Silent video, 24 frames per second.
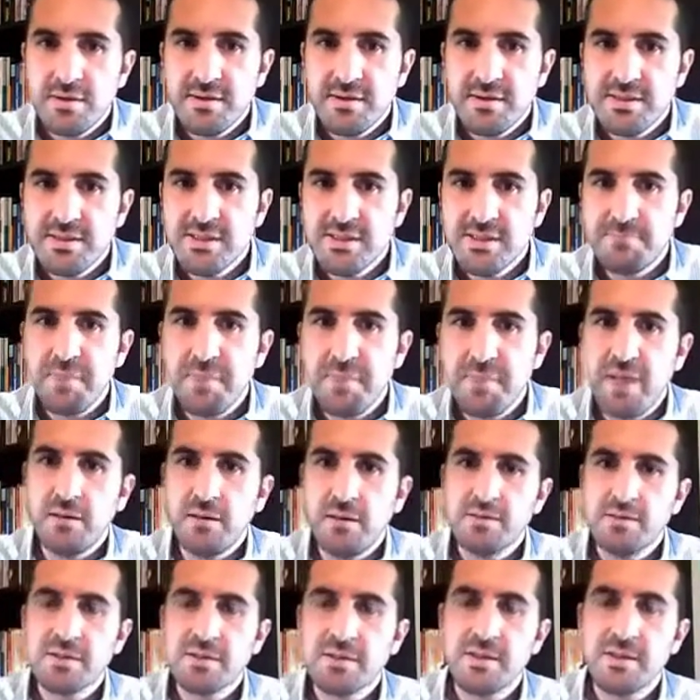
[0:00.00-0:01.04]

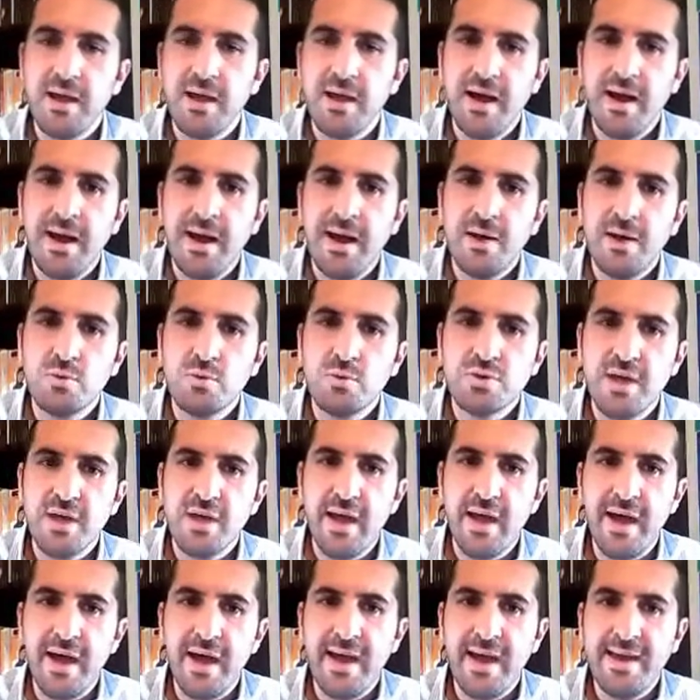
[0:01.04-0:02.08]
spells out
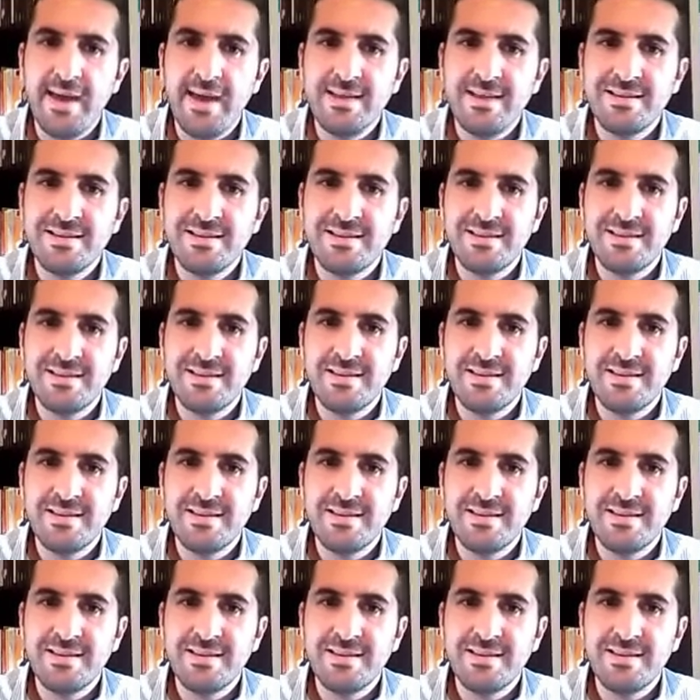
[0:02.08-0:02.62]
a